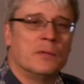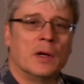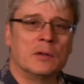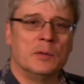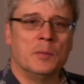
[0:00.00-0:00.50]
a
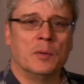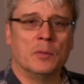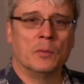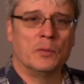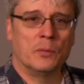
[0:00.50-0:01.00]
faculty
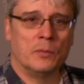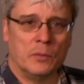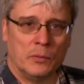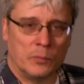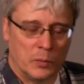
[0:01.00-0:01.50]
member with,
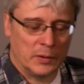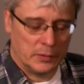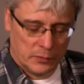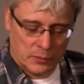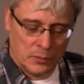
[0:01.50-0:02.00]
who's
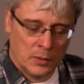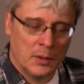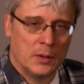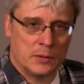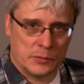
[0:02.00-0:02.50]
willing to,
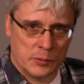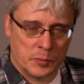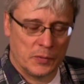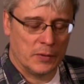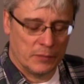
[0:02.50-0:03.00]
to
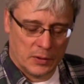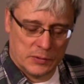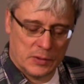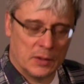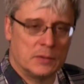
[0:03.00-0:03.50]

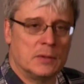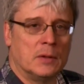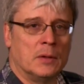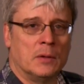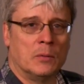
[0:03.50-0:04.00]
supervise that
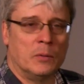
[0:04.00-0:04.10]
uh,